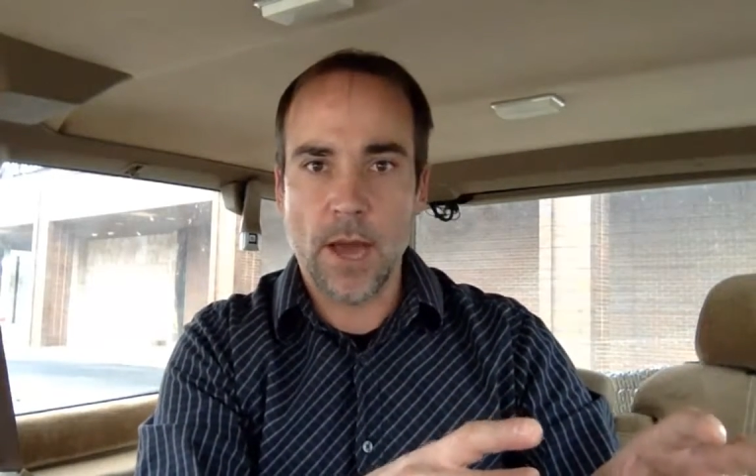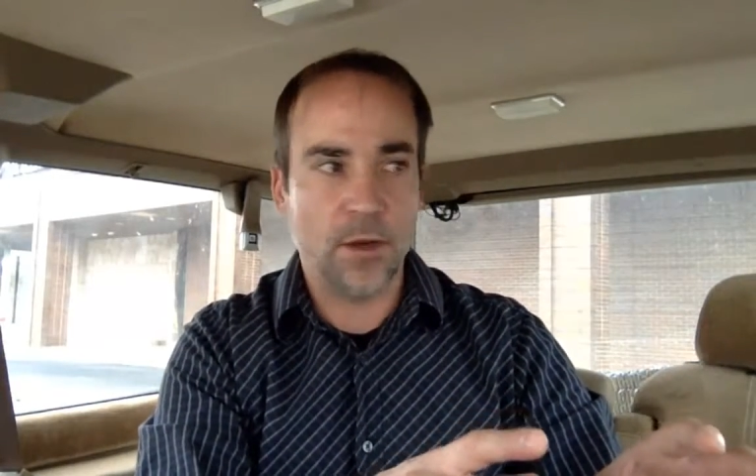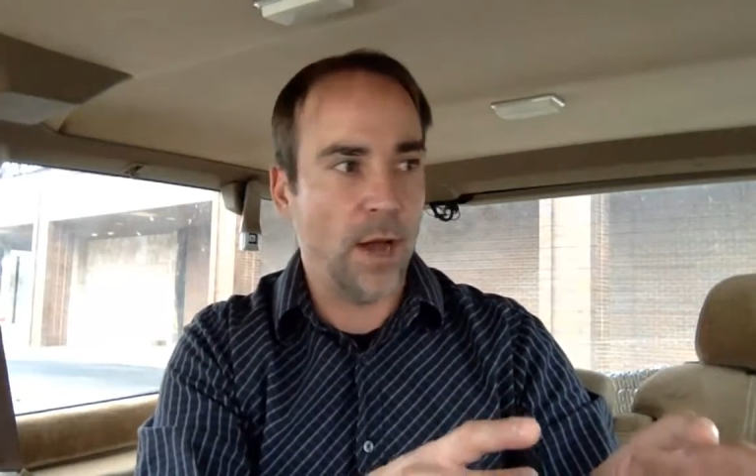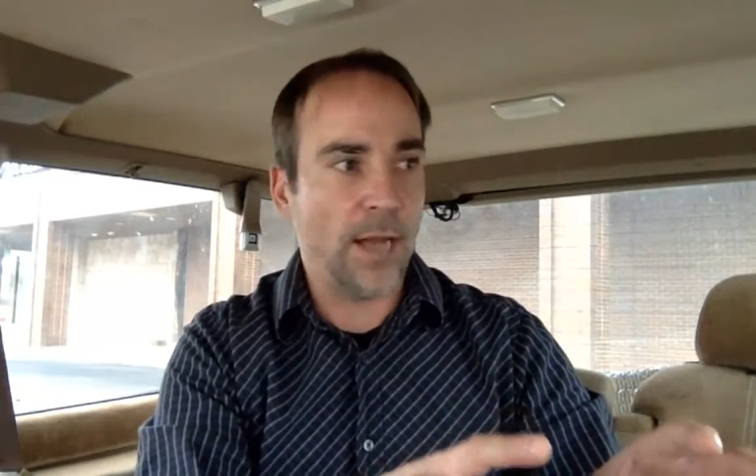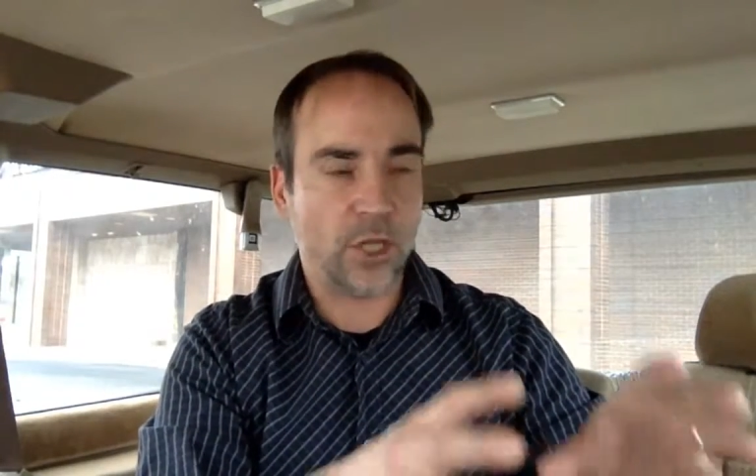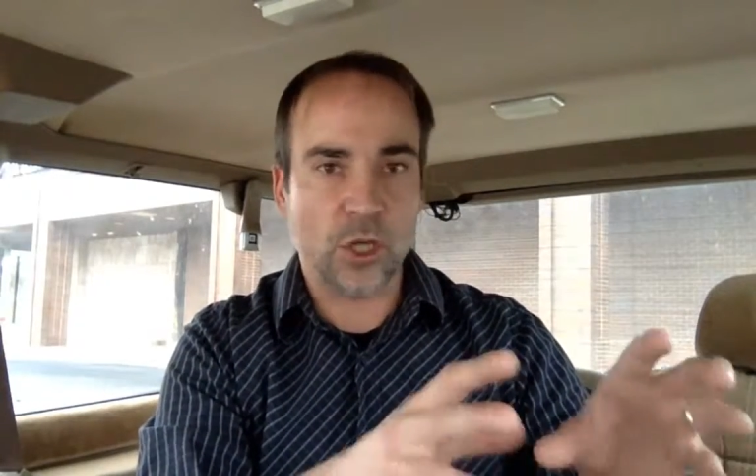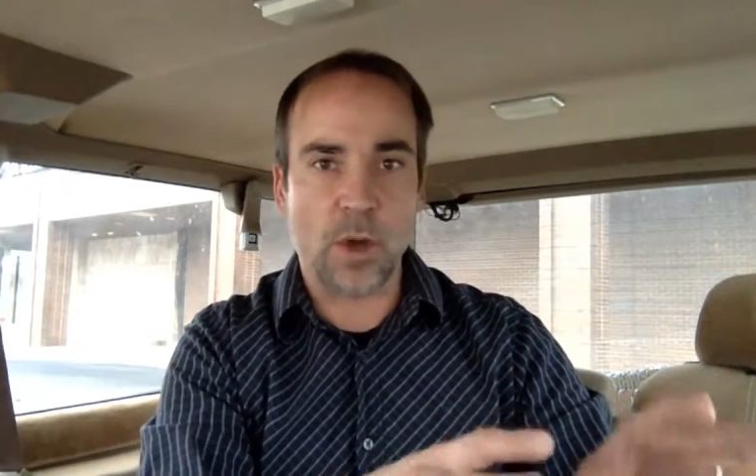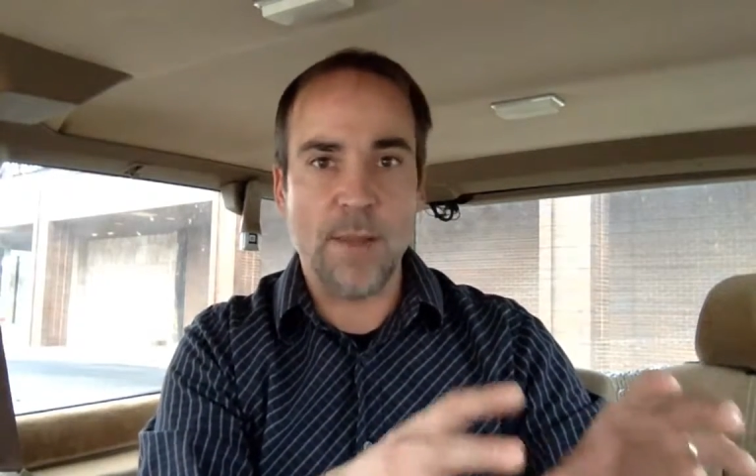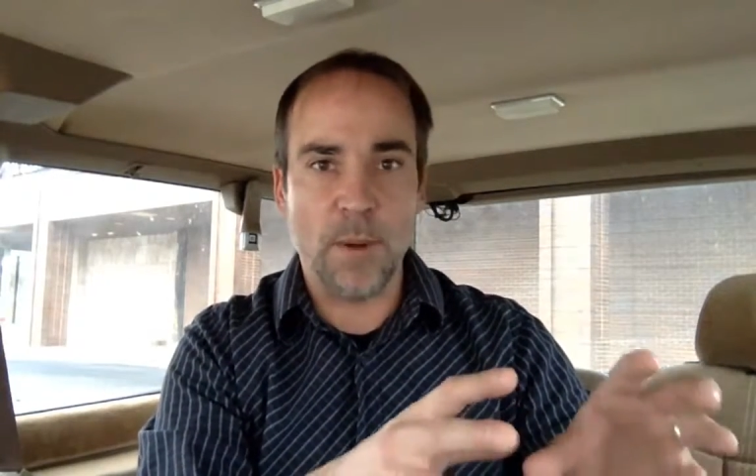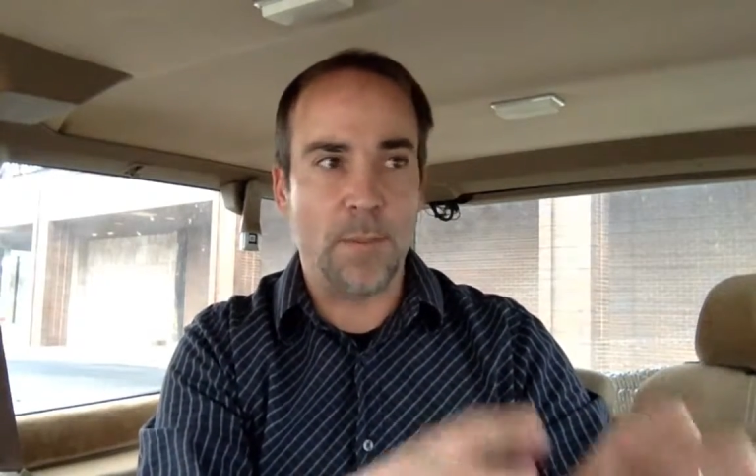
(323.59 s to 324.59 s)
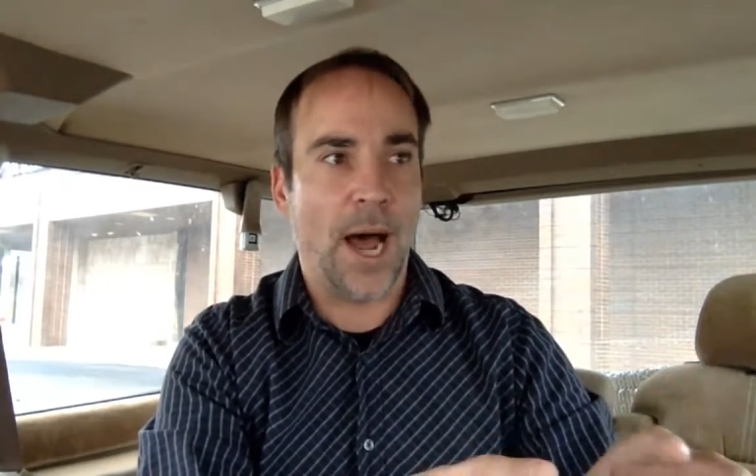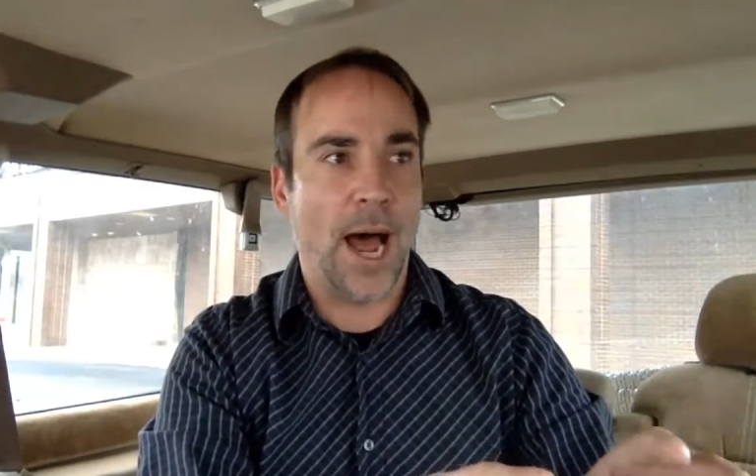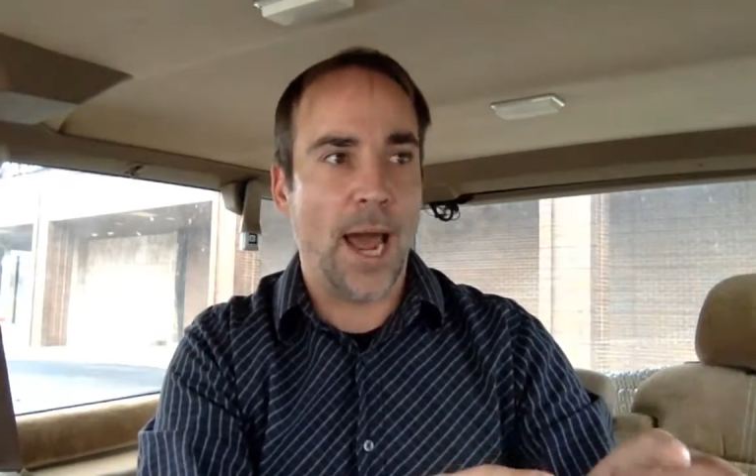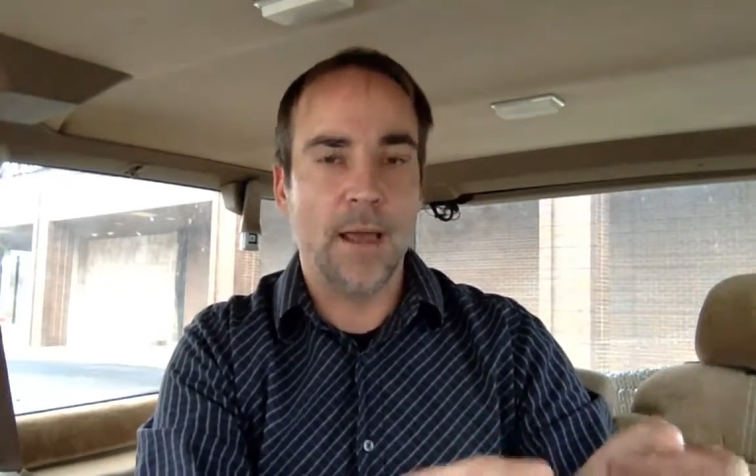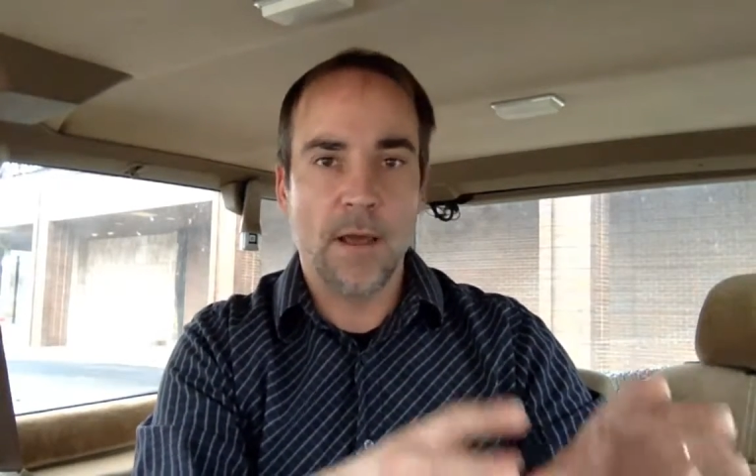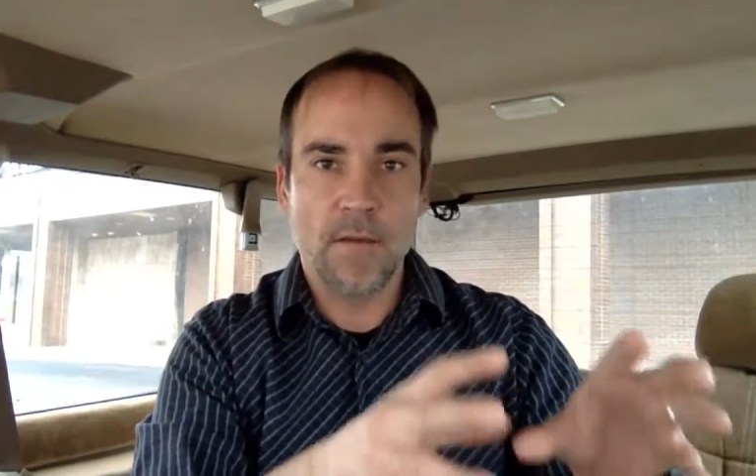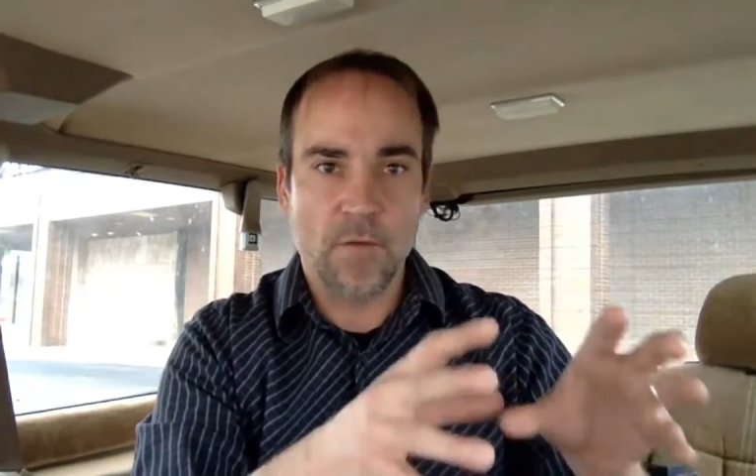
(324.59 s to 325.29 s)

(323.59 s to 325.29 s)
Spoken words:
and you're not scraping by